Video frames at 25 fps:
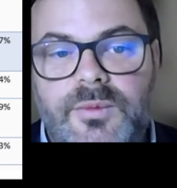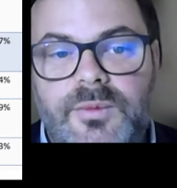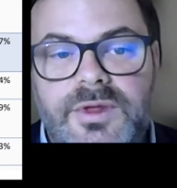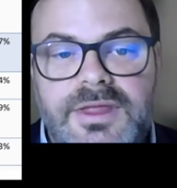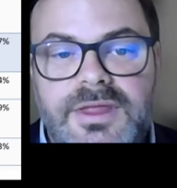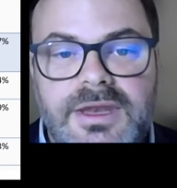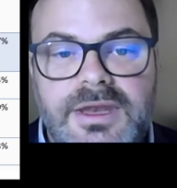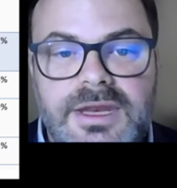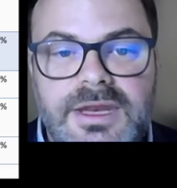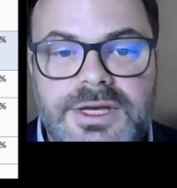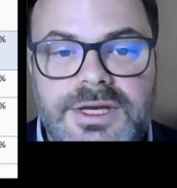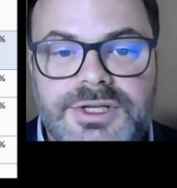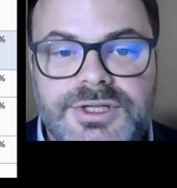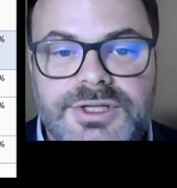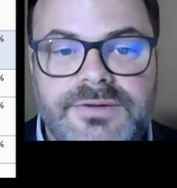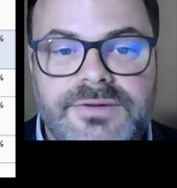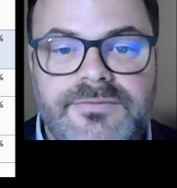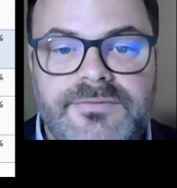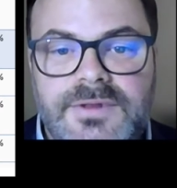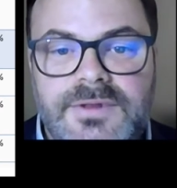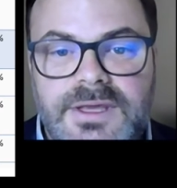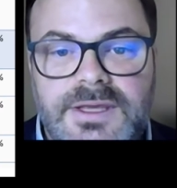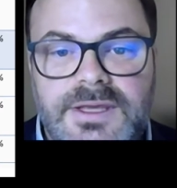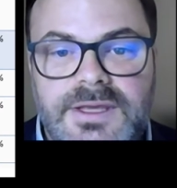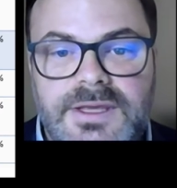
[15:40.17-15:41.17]
Within each
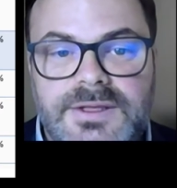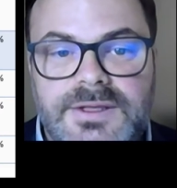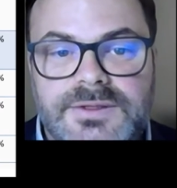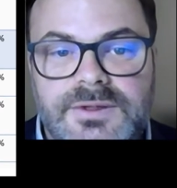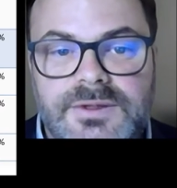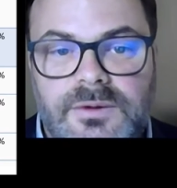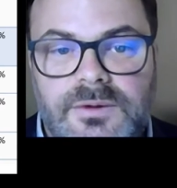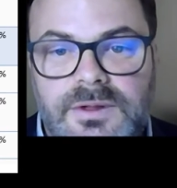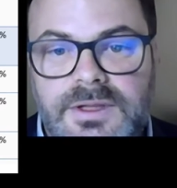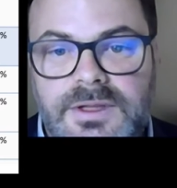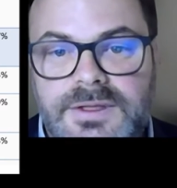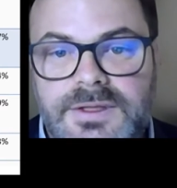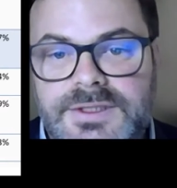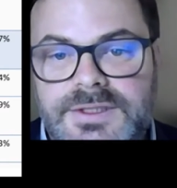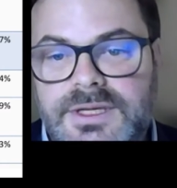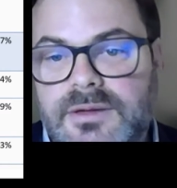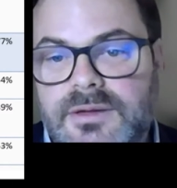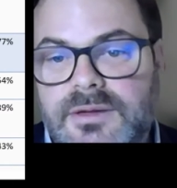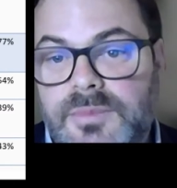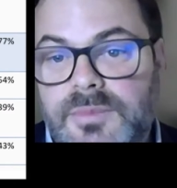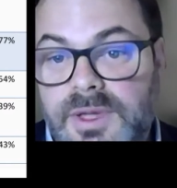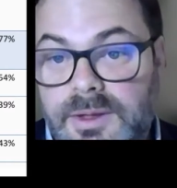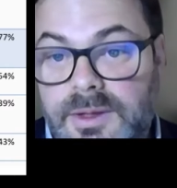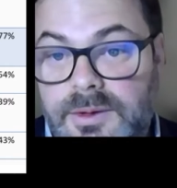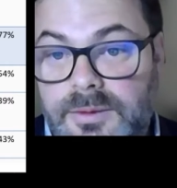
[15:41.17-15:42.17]
of these
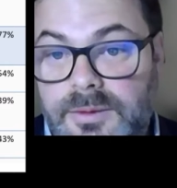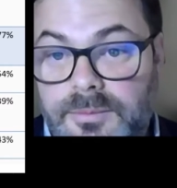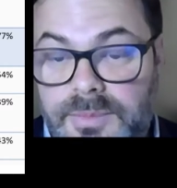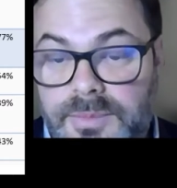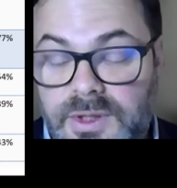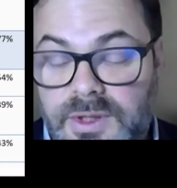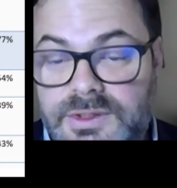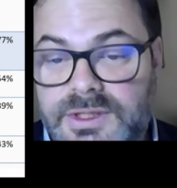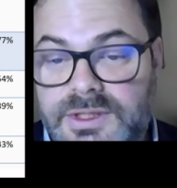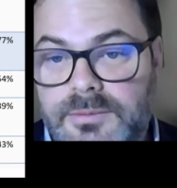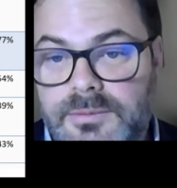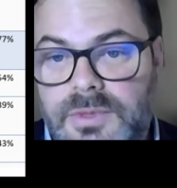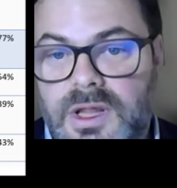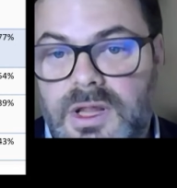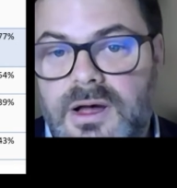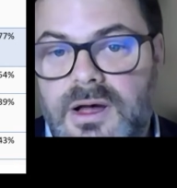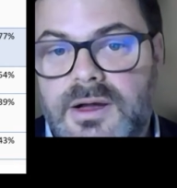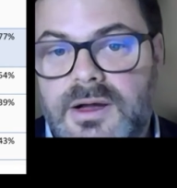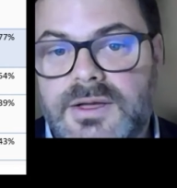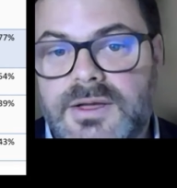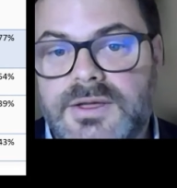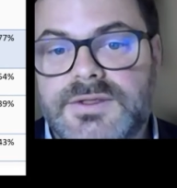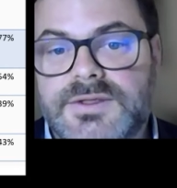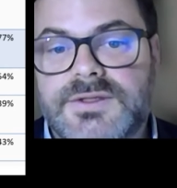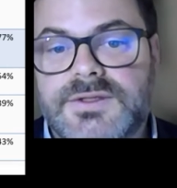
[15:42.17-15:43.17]
holistic building
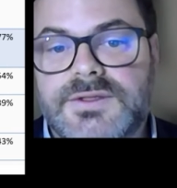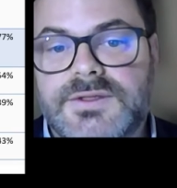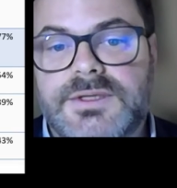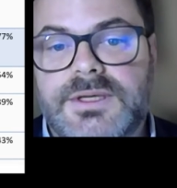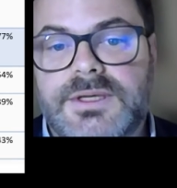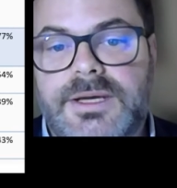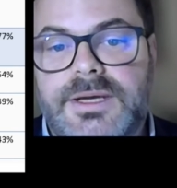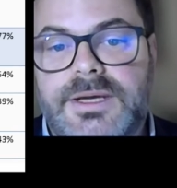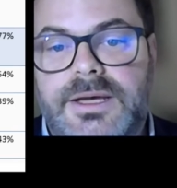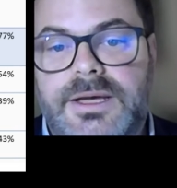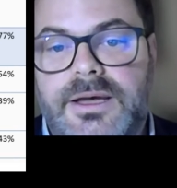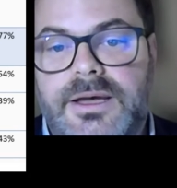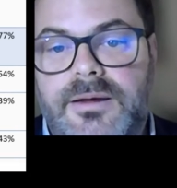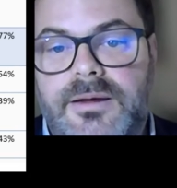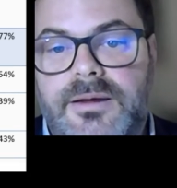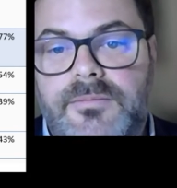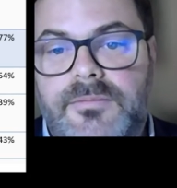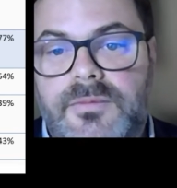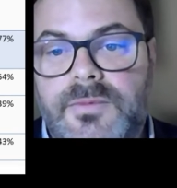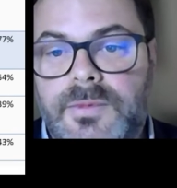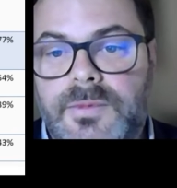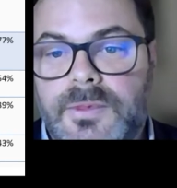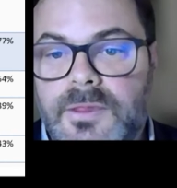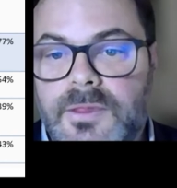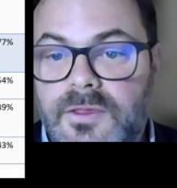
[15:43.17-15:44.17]
blocks,
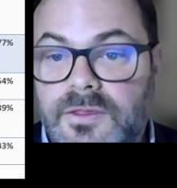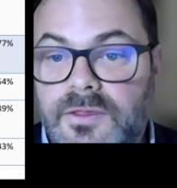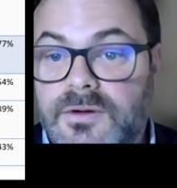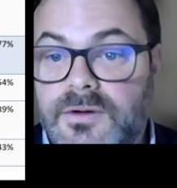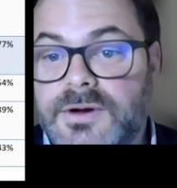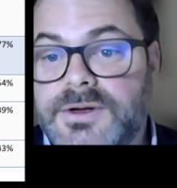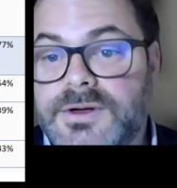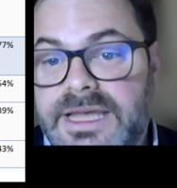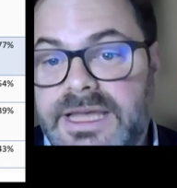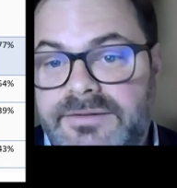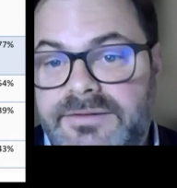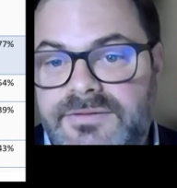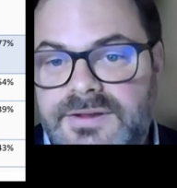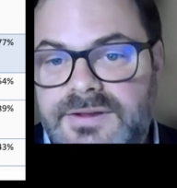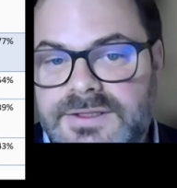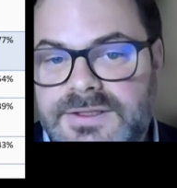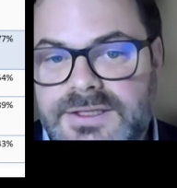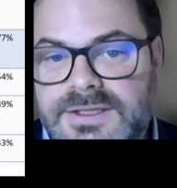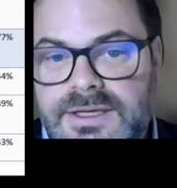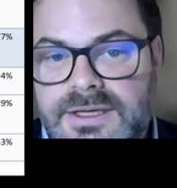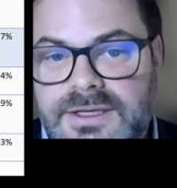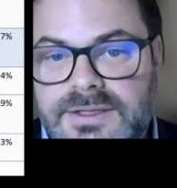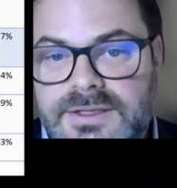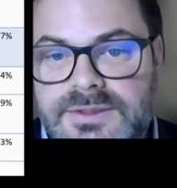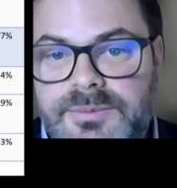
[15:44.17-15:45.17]
there are
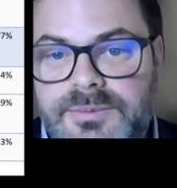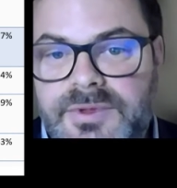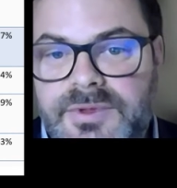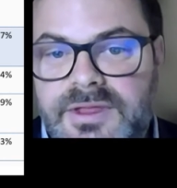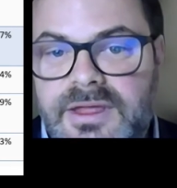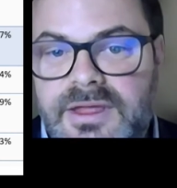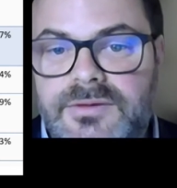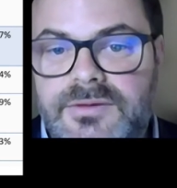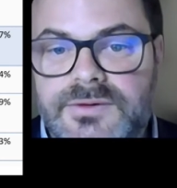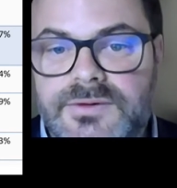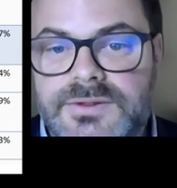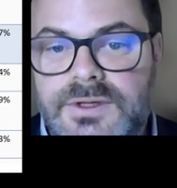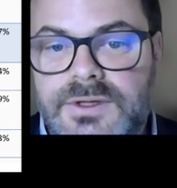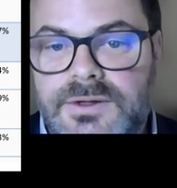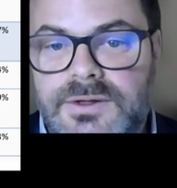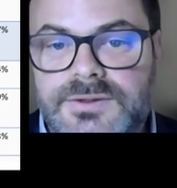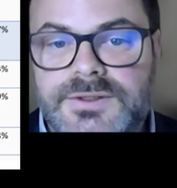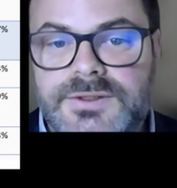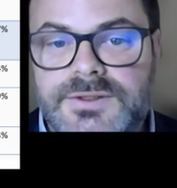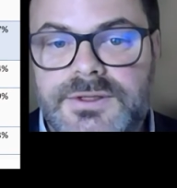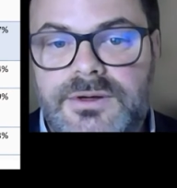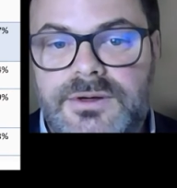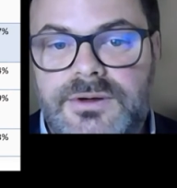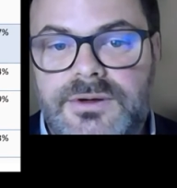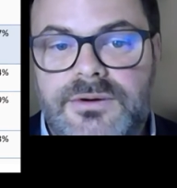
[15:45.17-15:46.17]
deficits, but then there's
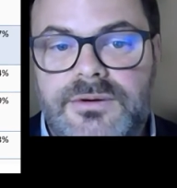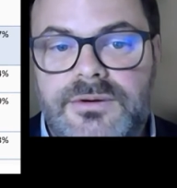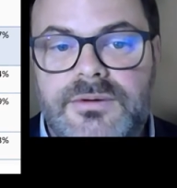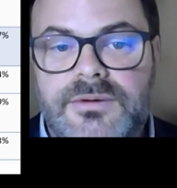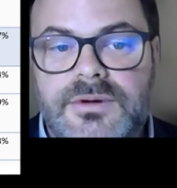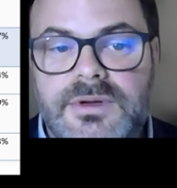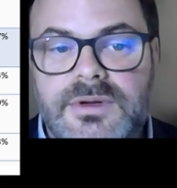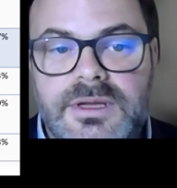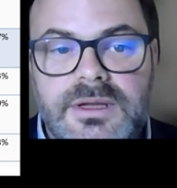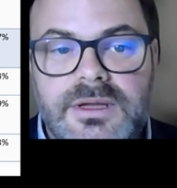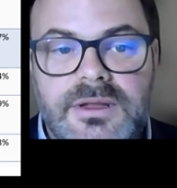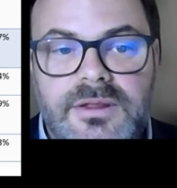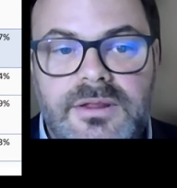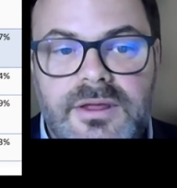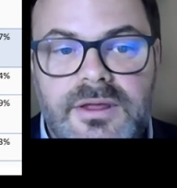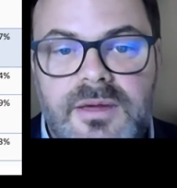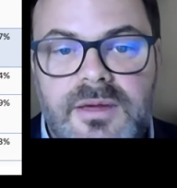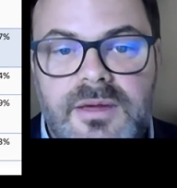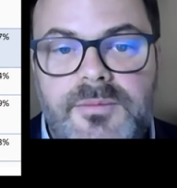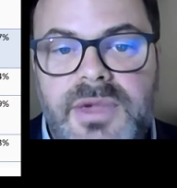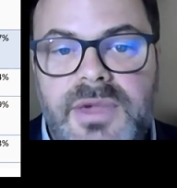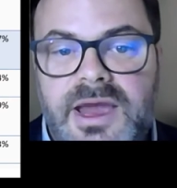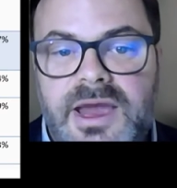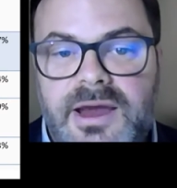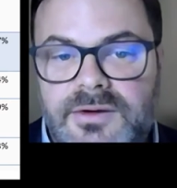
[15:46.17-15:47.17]
also the
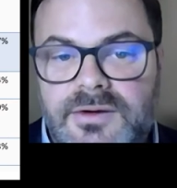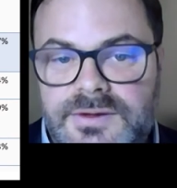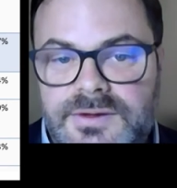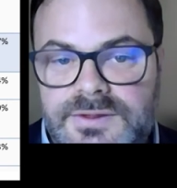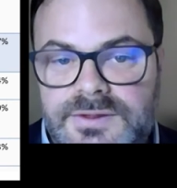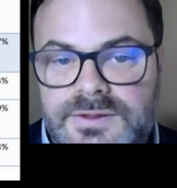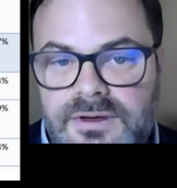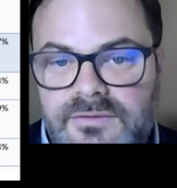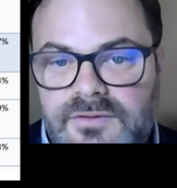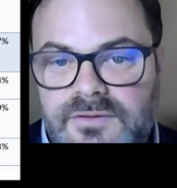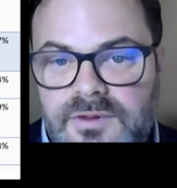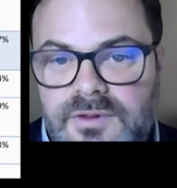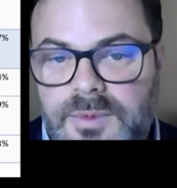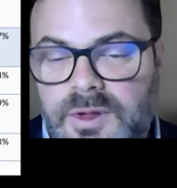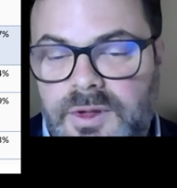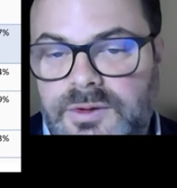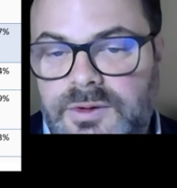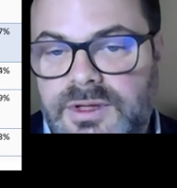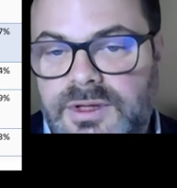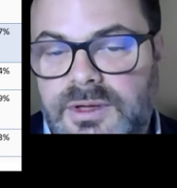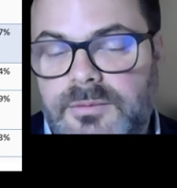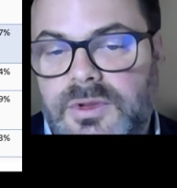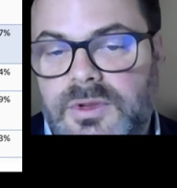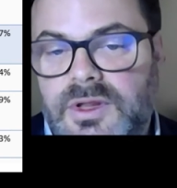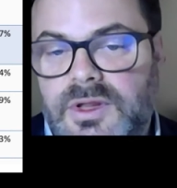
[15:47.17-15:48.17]
comparison of the
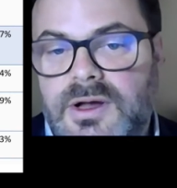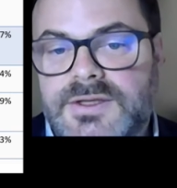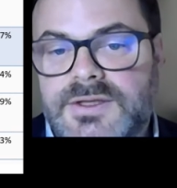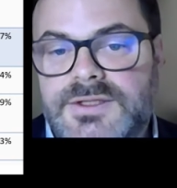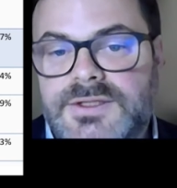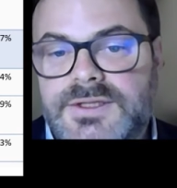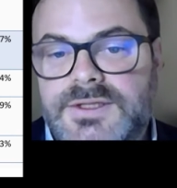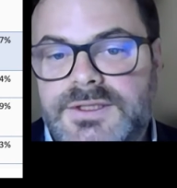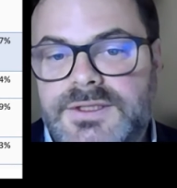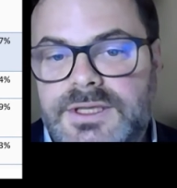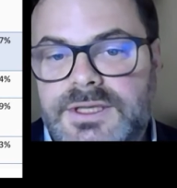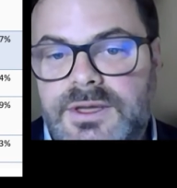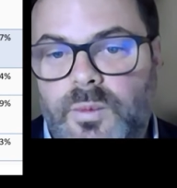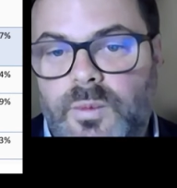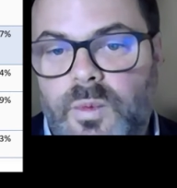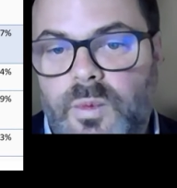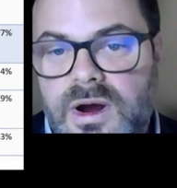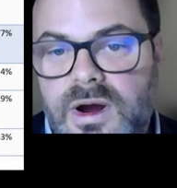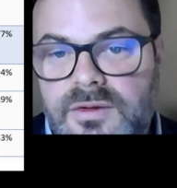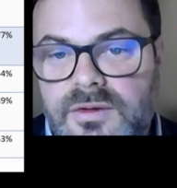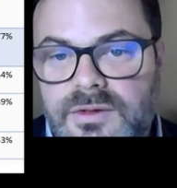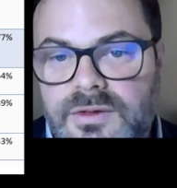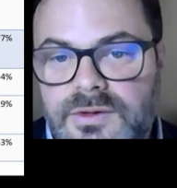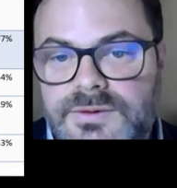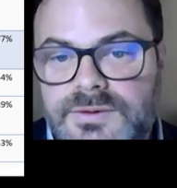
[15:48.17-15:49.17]
building blocks to see
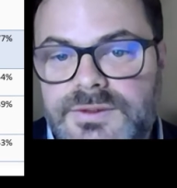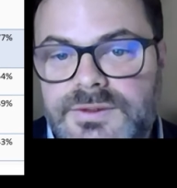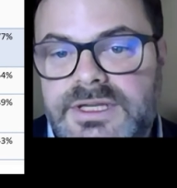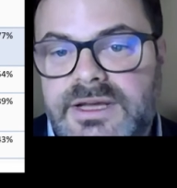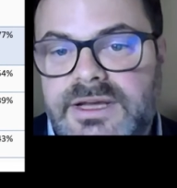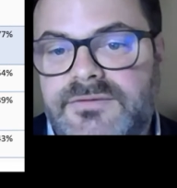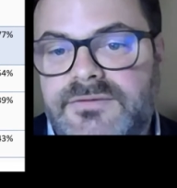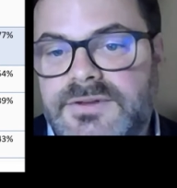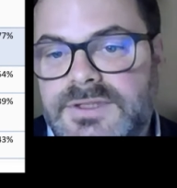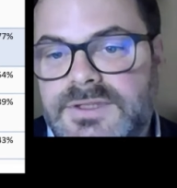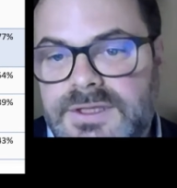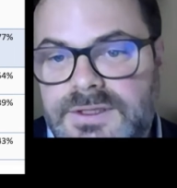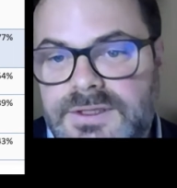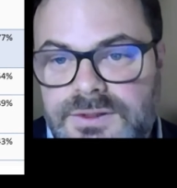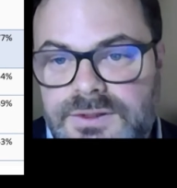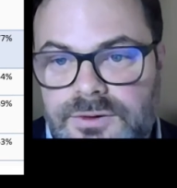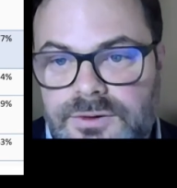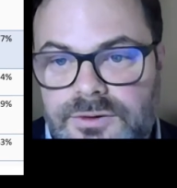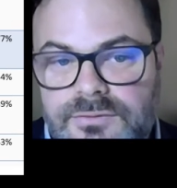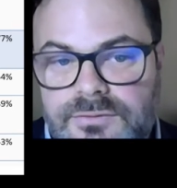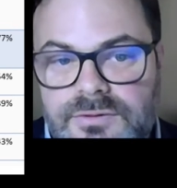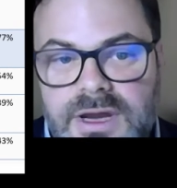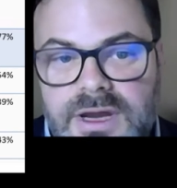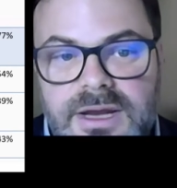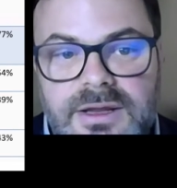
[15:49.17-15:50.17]
where those deficits are
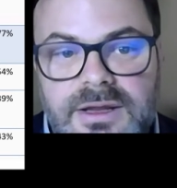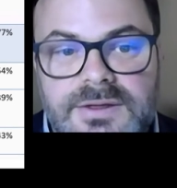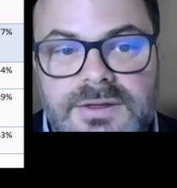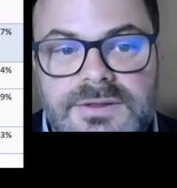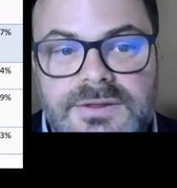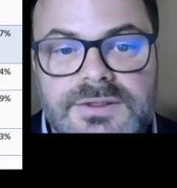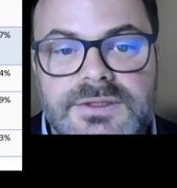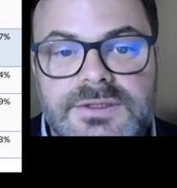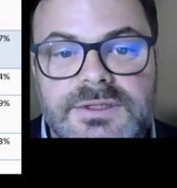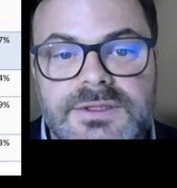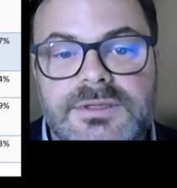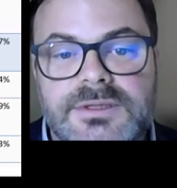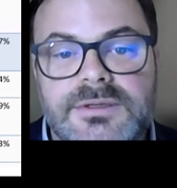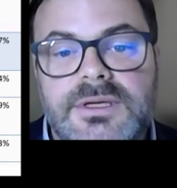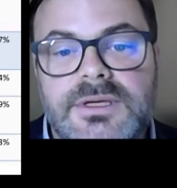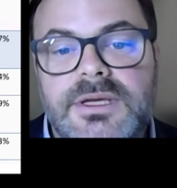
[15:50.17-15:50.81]
greatest.